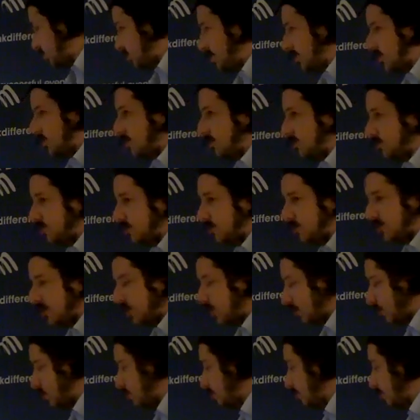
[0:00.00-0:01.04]
should be
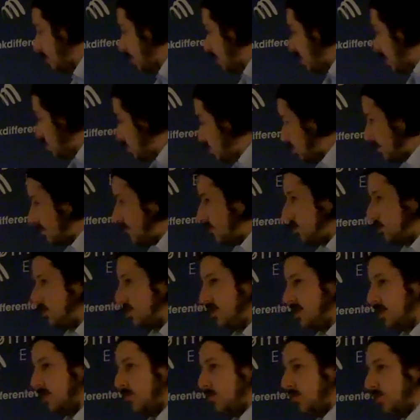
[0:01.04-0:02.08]
concentrating on. So if you
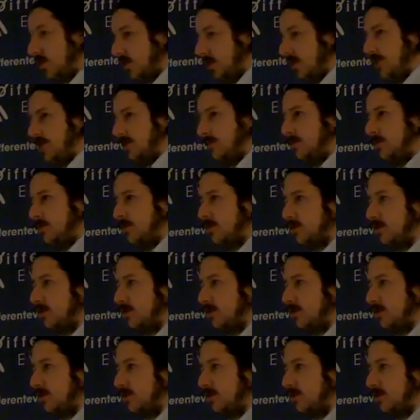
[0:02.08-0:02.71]
sell what a customer's